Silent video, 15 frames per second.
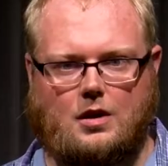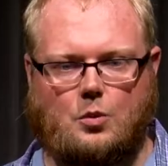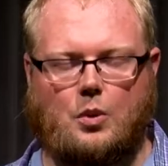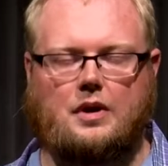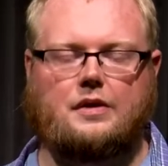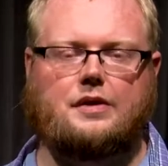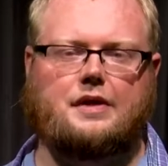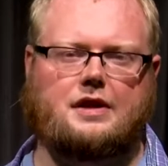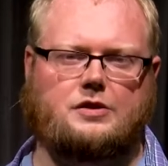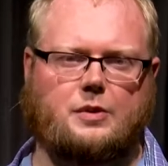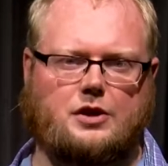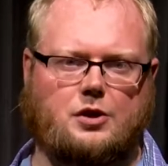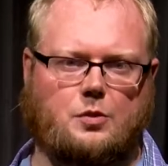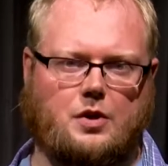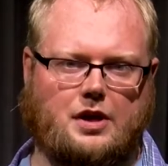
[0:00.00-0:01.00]
One of the things when
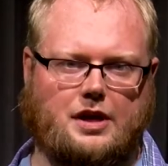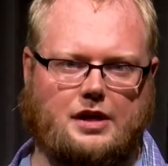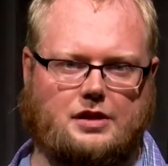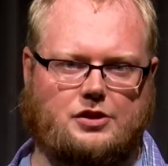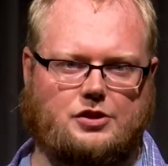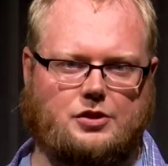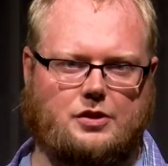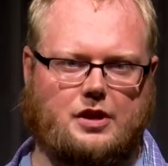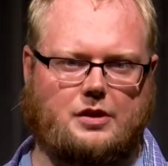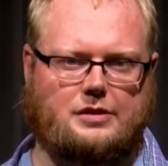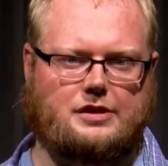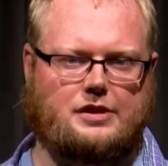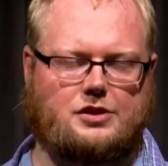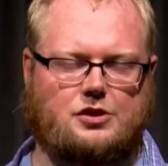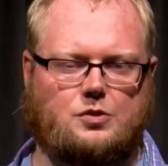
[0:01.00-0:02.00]
you're working in studio is
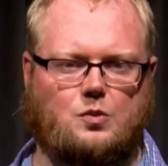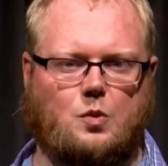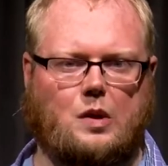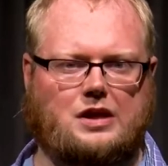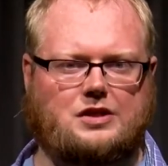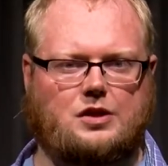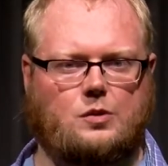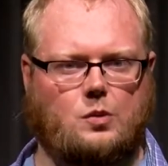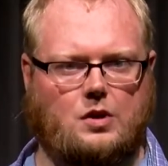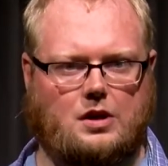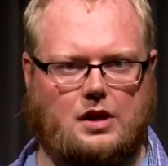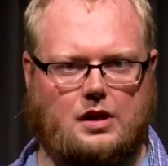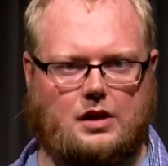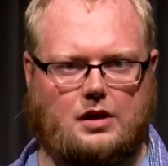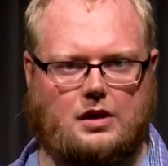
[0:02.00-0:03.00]
that you want to
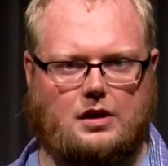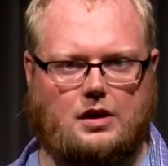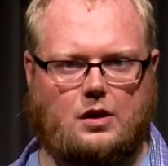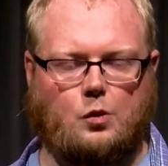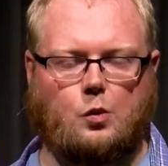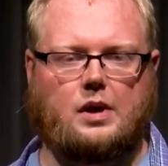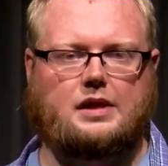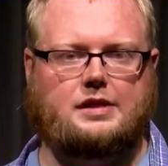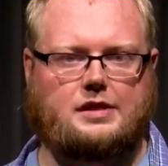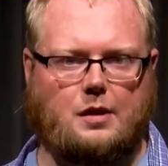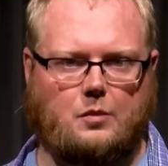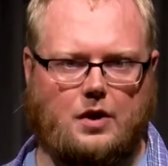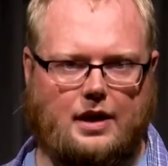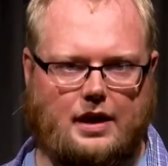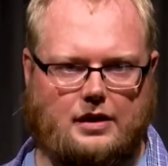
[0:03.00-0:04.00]
work with
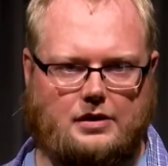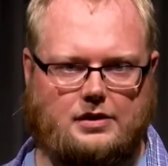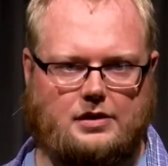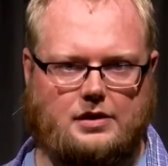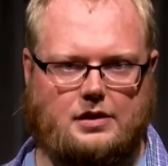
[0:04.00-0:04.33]
someone else,